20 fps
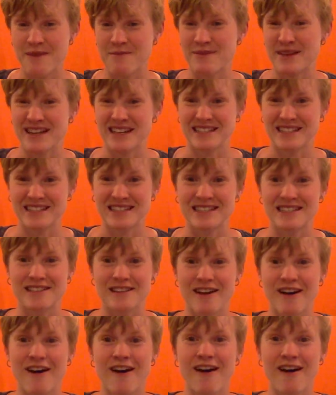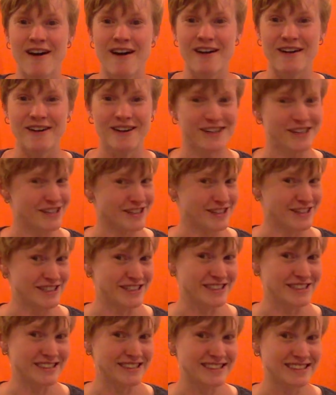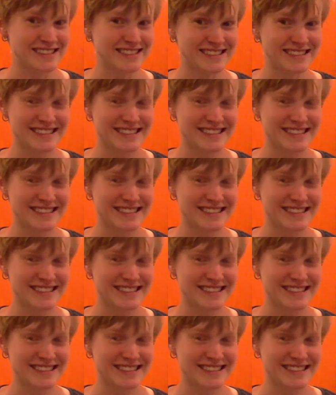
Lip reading: because it's all good.